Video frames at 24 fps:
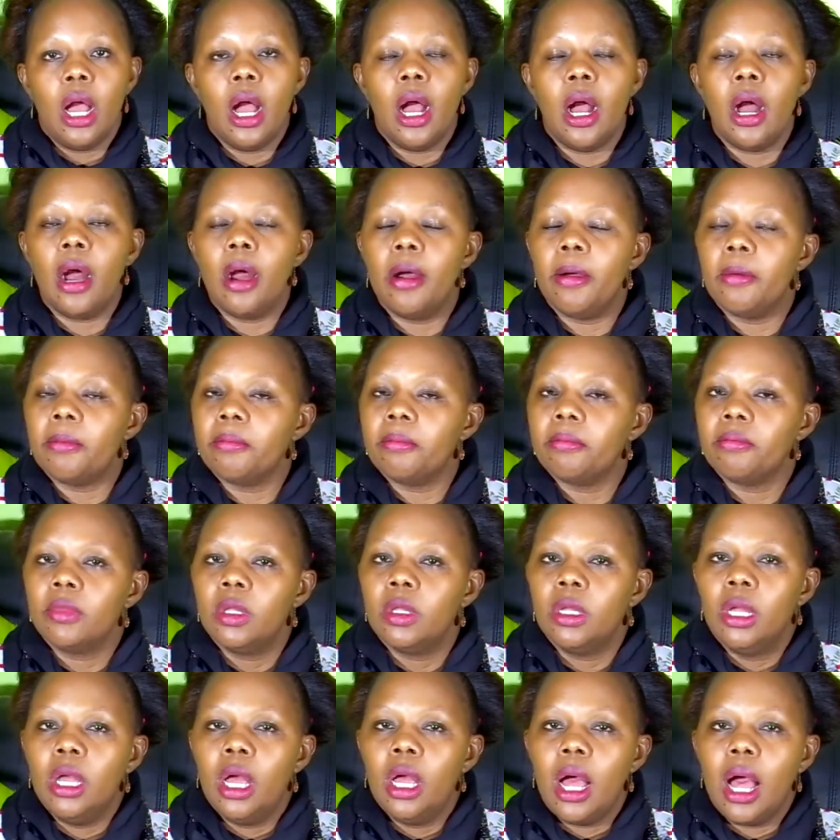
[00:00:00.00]
Um,
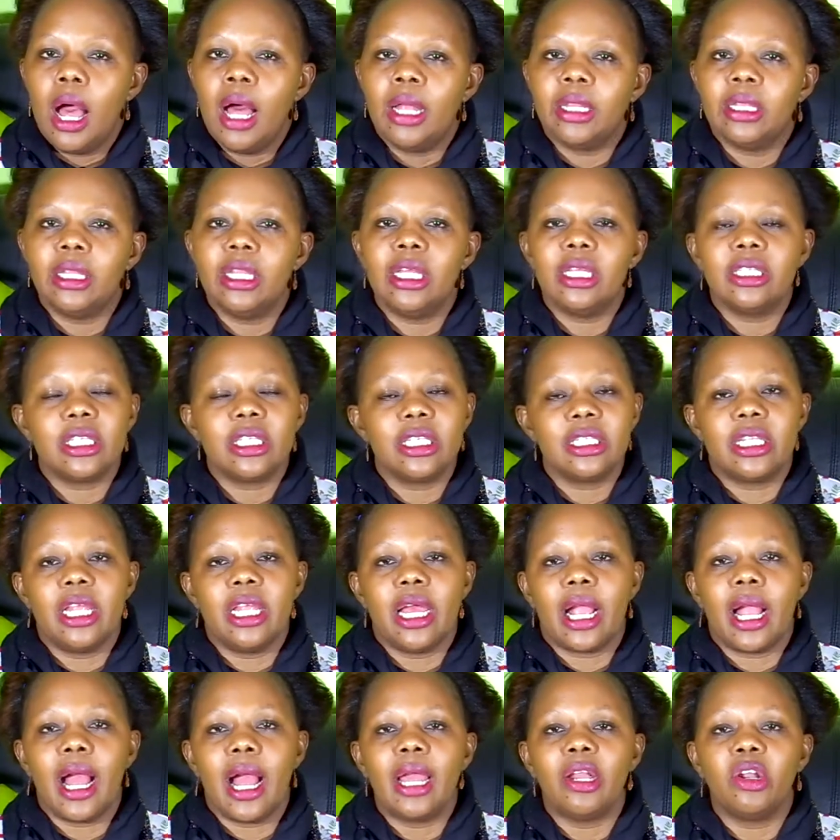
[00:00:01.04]
and this is
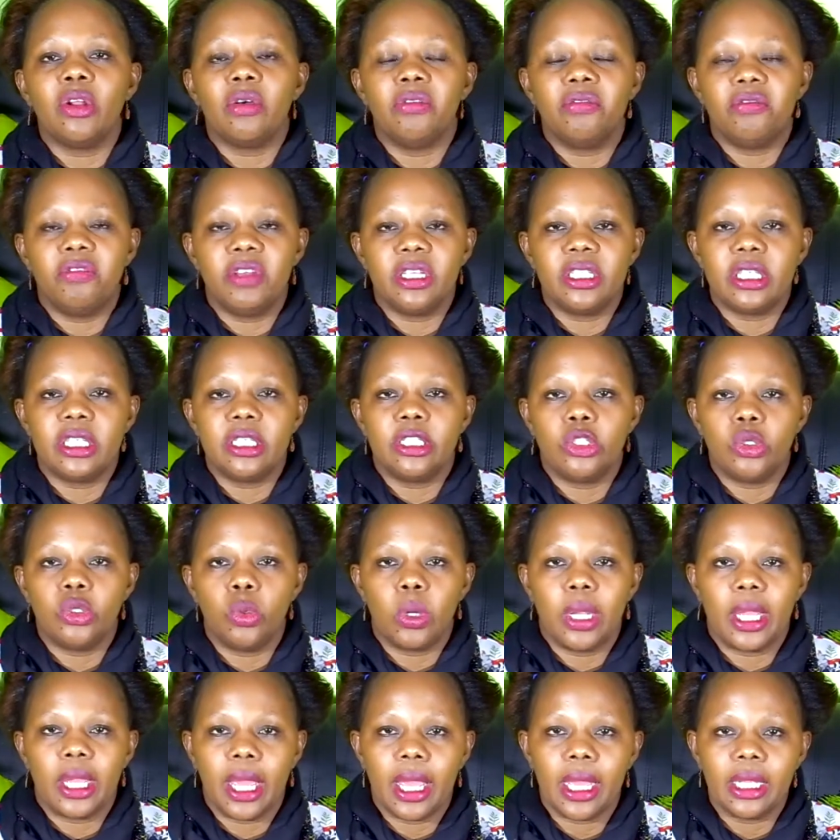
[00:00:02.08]
the kind of visit you
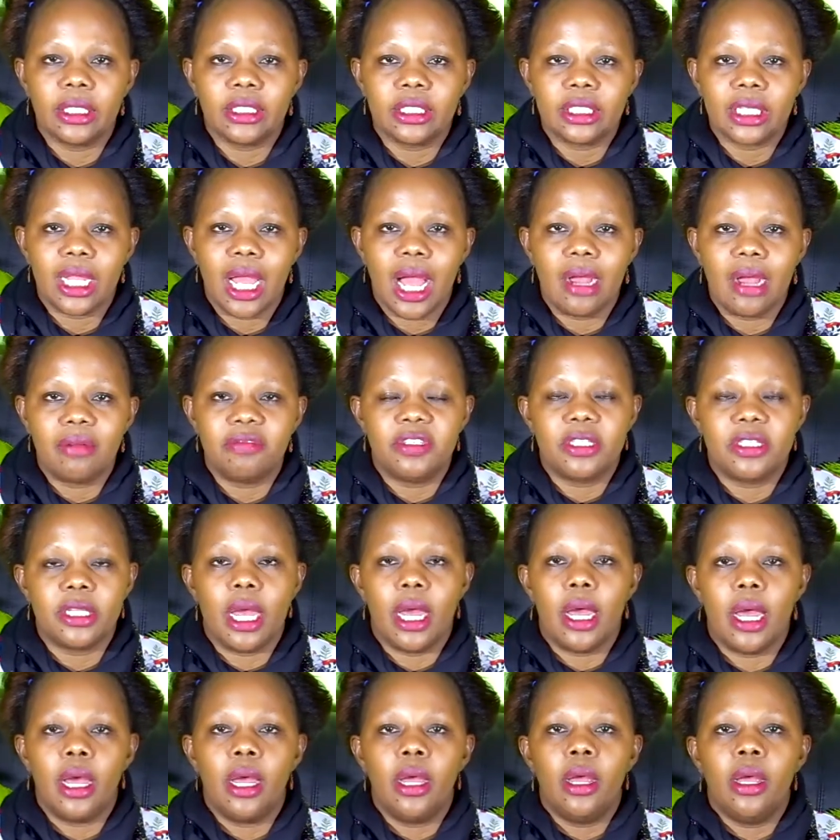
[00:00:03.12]
get
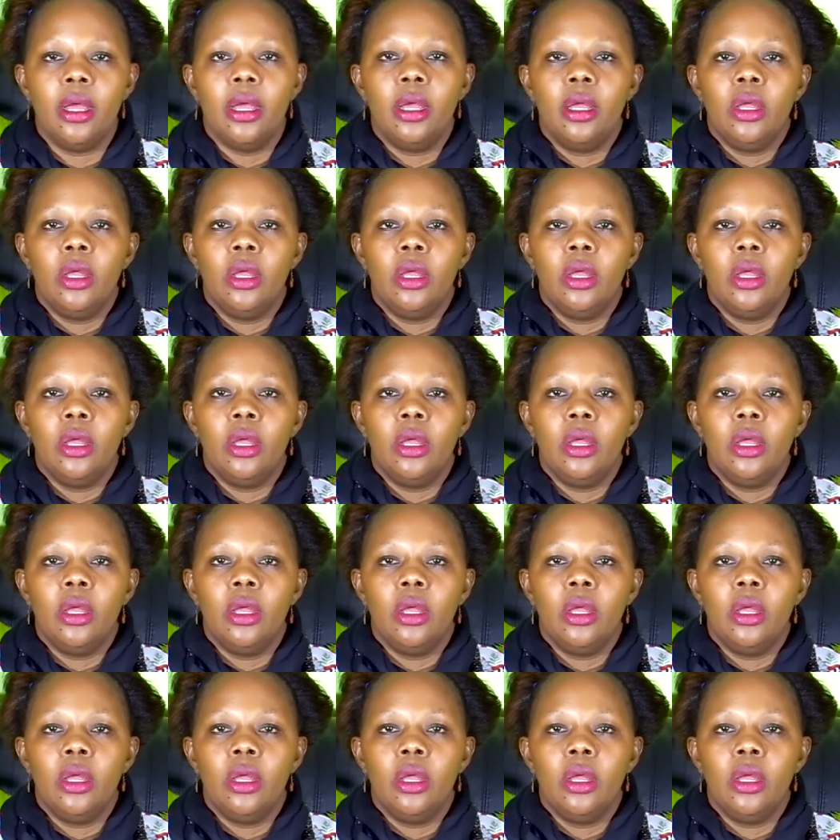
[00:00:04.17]
after